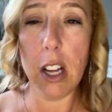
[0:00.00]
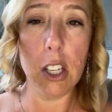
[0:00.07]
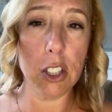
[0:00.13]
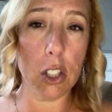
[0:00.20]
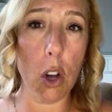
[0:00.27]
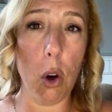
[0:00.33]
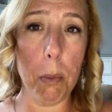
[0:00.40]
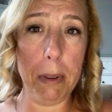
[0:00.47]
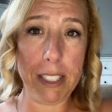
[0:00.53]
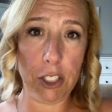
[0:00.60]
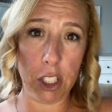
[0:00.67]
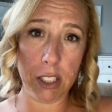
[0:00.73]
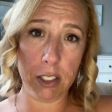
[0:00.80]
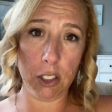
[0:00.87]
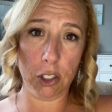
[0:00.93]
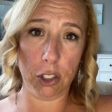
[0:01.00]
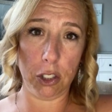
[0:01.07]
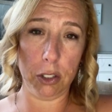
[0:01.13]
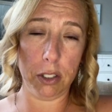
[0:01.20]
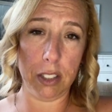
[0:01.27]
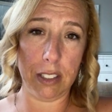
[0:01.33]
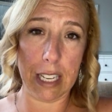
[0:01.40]
So my juice
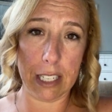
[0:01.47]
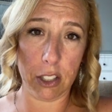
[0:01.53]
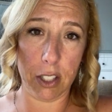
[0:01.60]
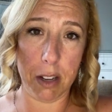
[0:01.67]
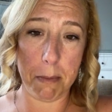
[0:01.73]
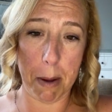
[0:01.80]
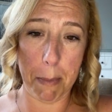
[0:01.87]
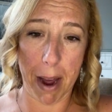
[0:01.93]
is actually in my